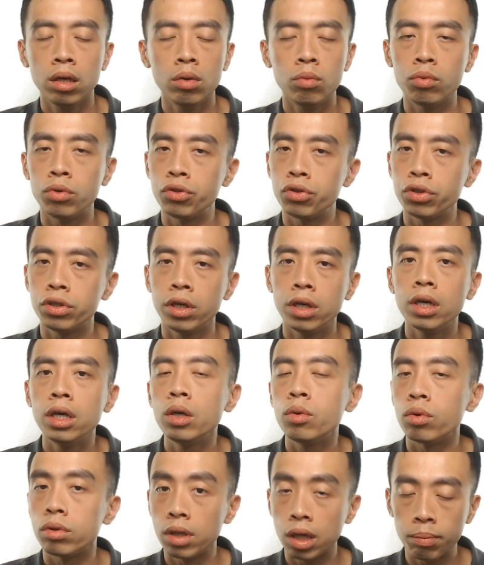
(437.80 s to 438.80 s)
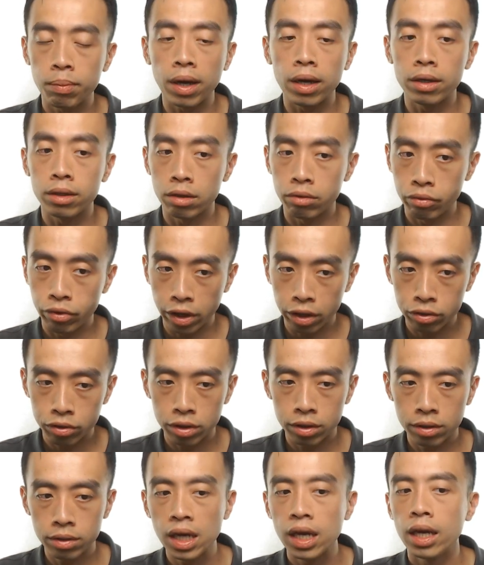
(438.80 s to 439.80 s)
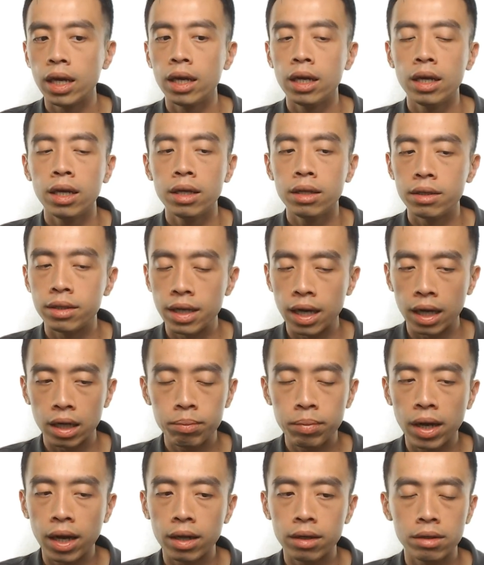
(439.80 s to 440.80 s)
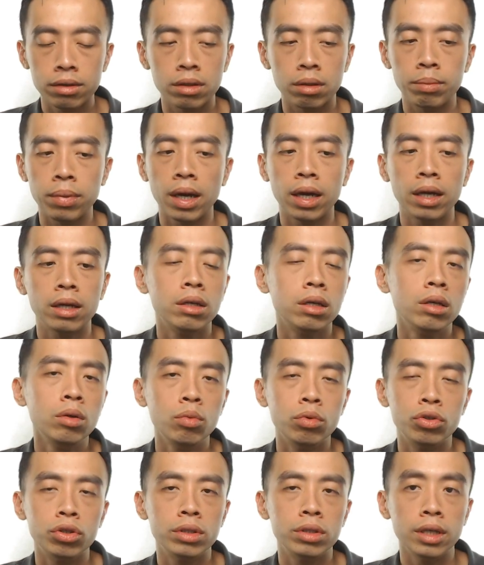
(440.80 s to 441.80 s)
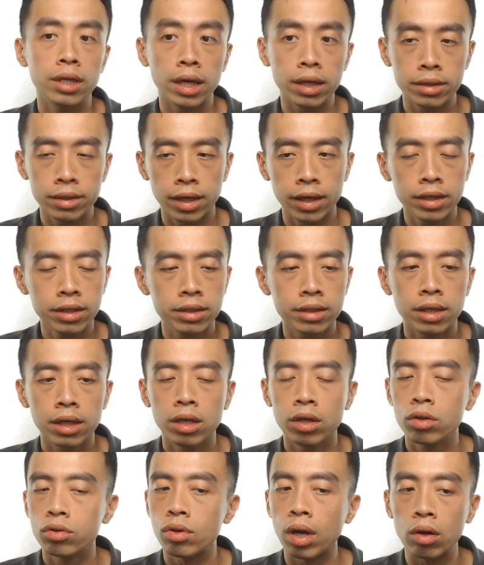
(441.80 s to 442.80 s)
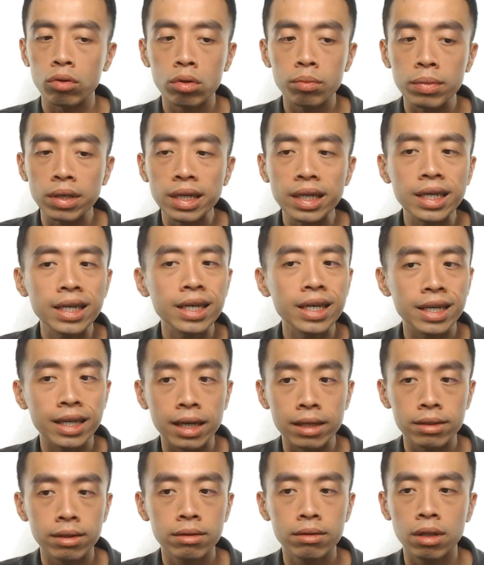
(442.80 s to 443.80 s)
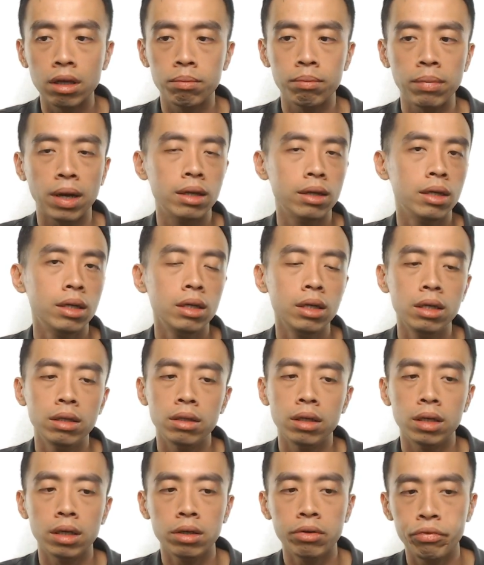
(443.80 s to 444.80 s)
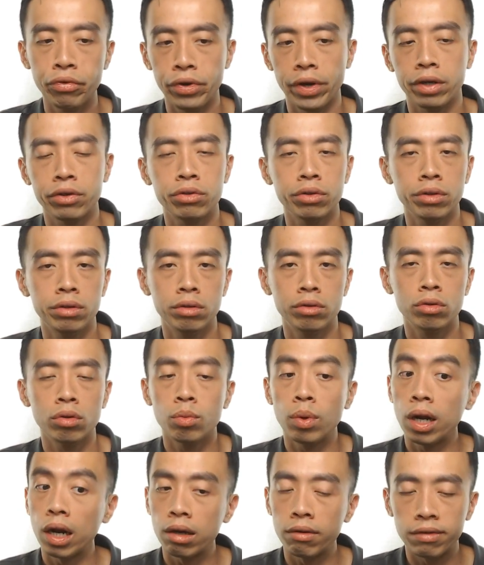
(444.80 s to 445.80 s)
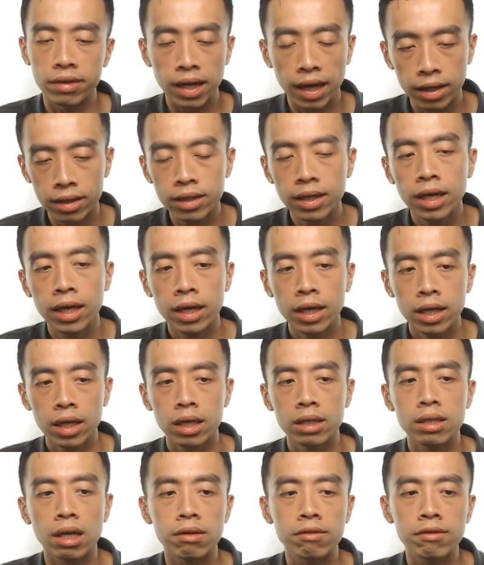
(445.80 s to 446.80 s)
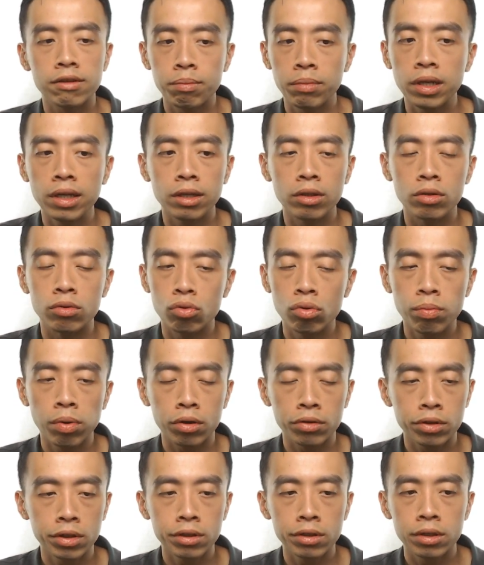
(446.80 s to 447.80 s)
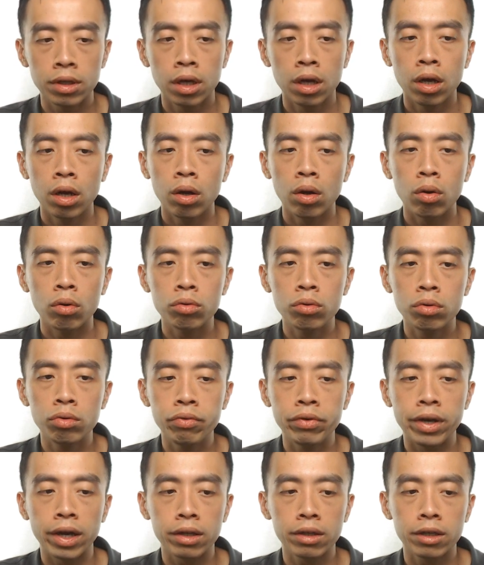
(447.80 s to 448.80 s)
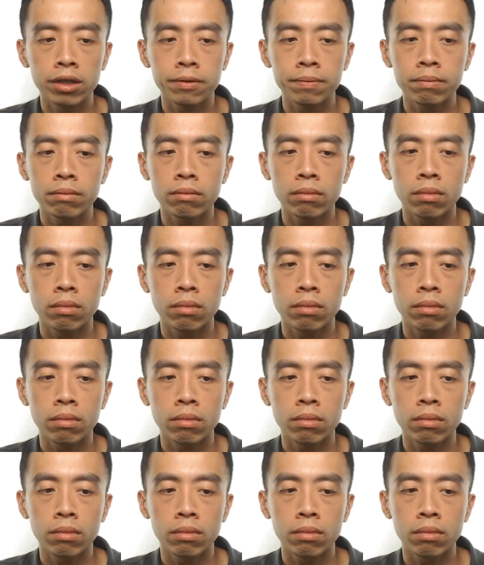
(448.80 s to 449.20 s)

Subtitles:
which will take part in the reaction. The other part is the part which is in excess. So ultimately, it doesn't take part in the reaction. So what I've done is I've split into two portions, O2 reacted